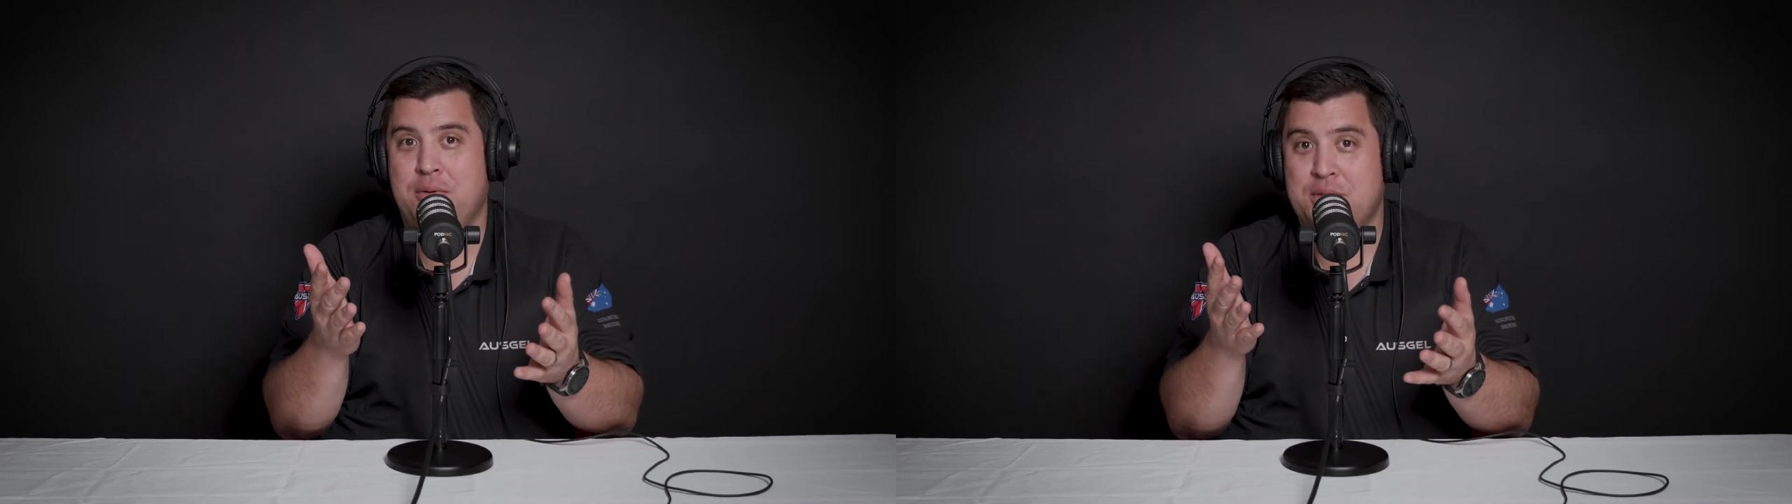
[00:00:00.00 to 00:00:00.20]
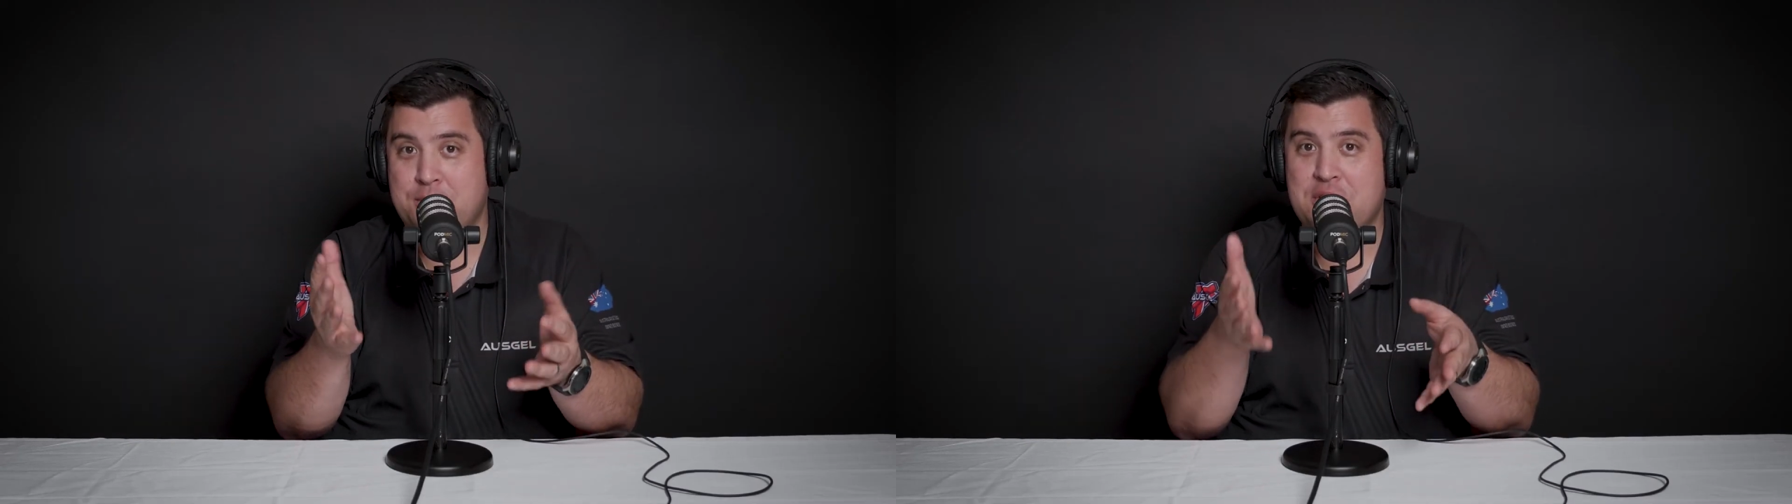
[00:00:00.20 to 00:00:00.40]

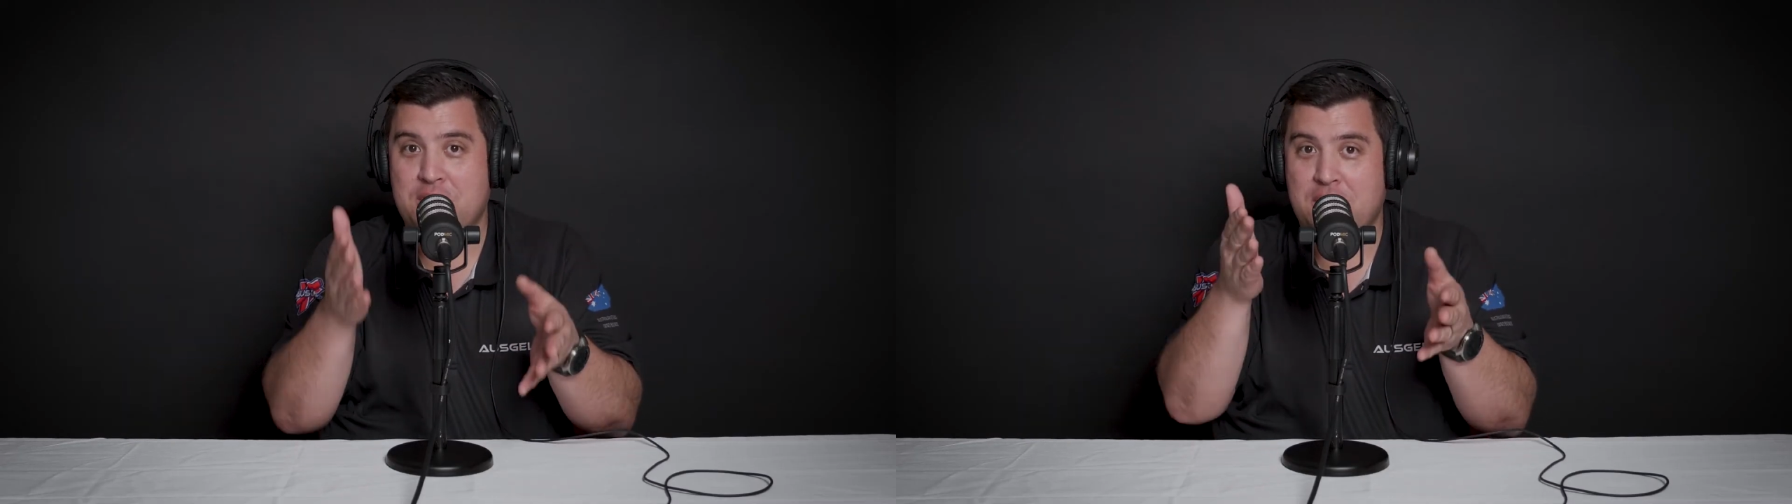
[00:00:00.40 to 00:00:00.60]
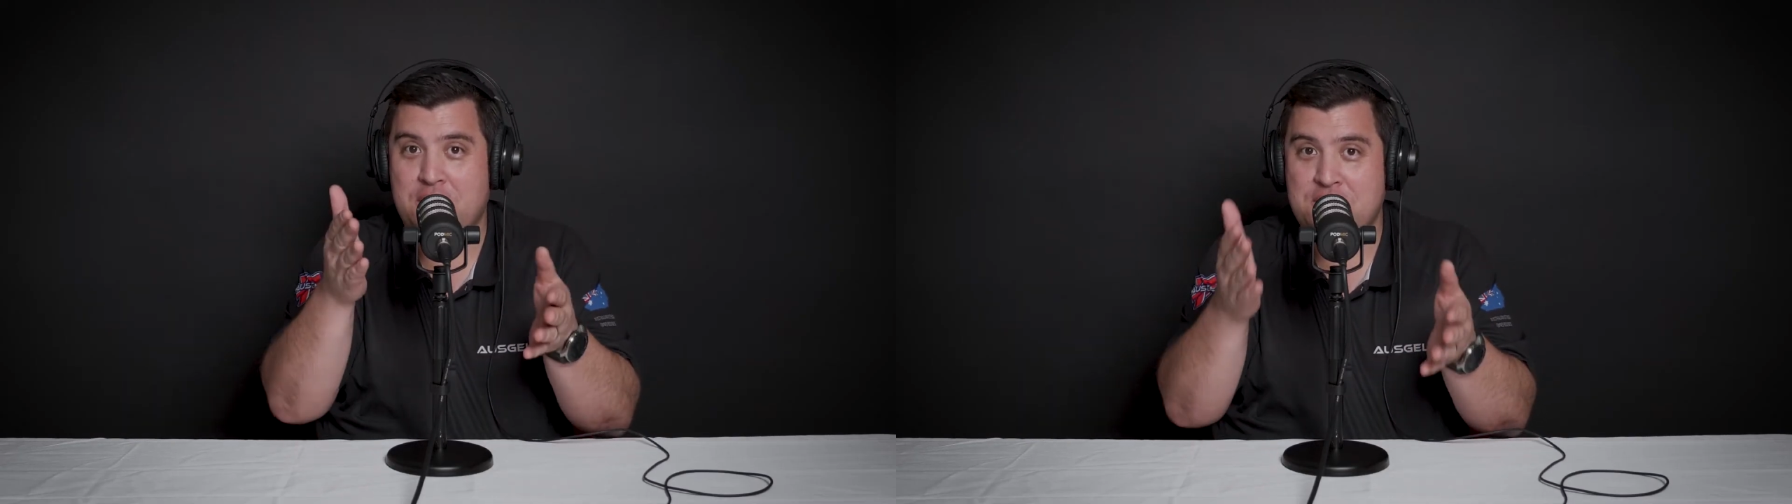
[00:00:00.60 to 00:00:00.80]

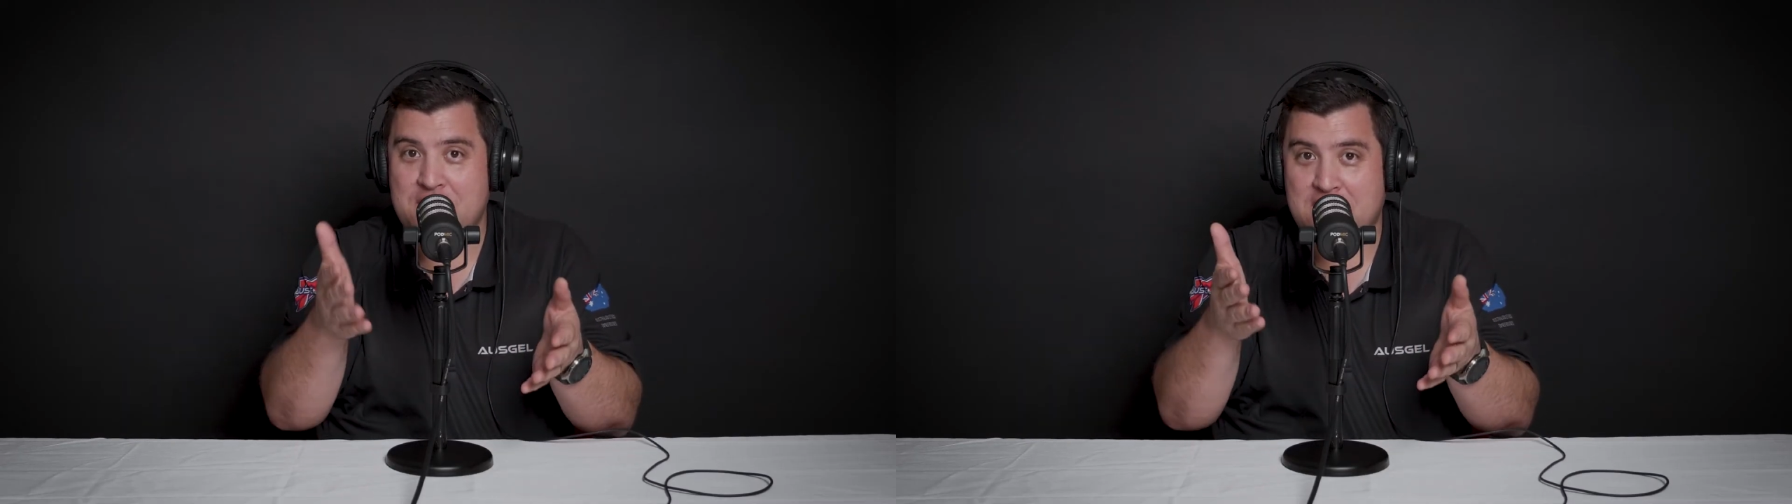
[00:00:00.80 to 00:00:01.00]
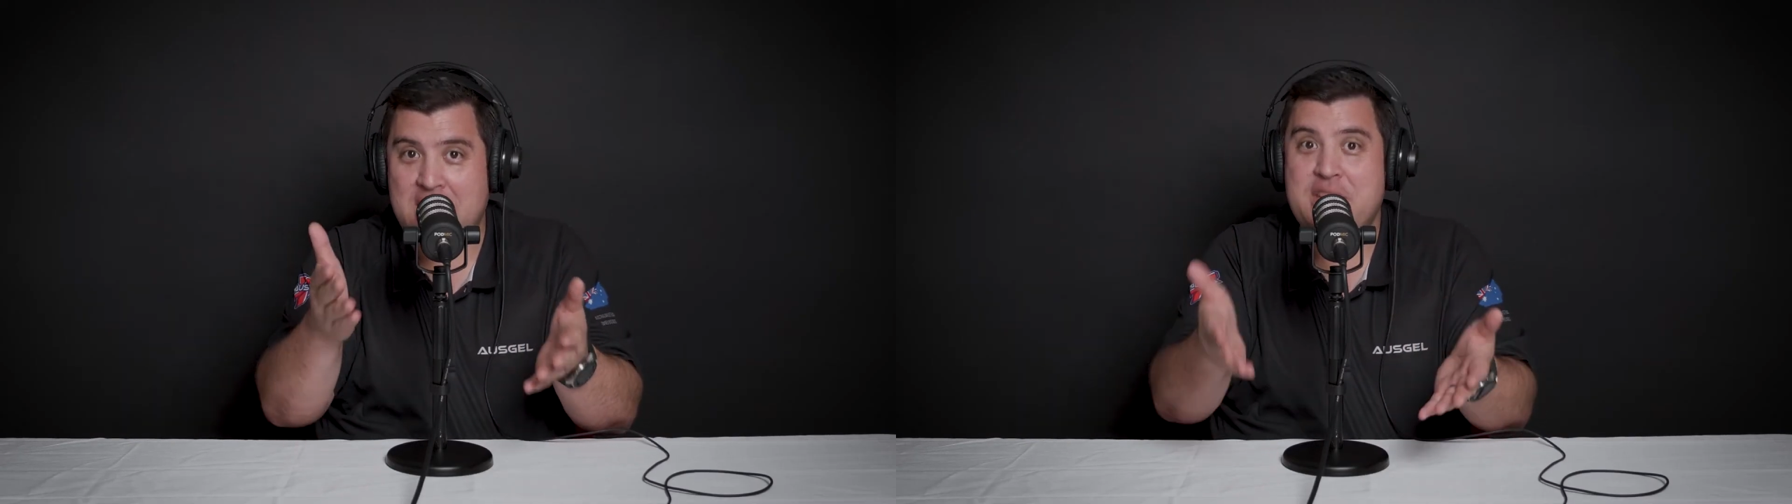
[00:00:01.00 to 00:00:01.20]
especially those in
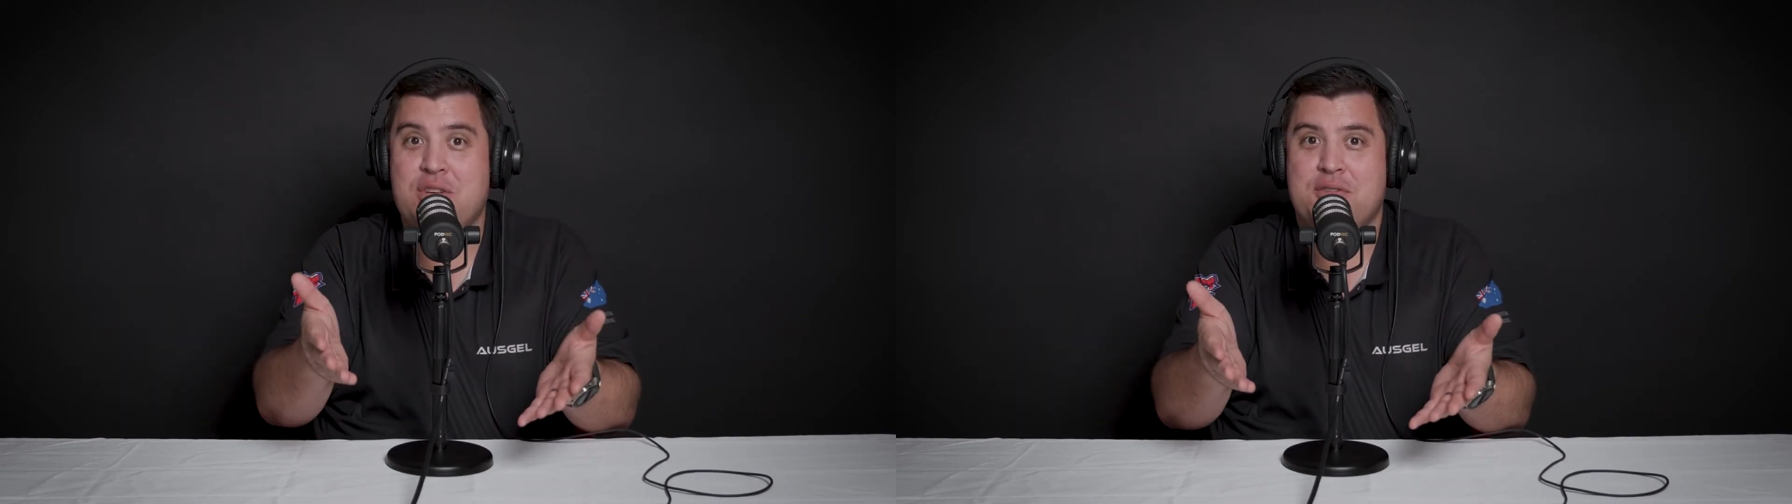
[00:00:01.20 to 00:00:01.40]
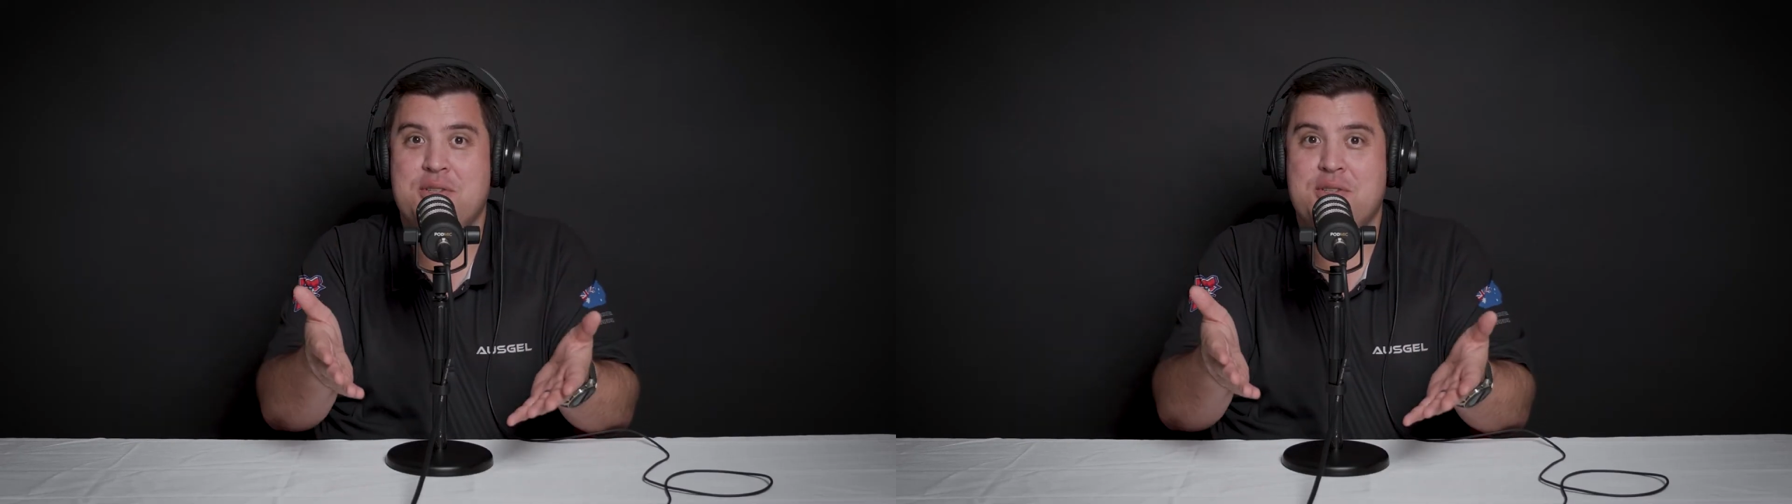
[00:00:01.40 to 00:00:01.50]
the airsoft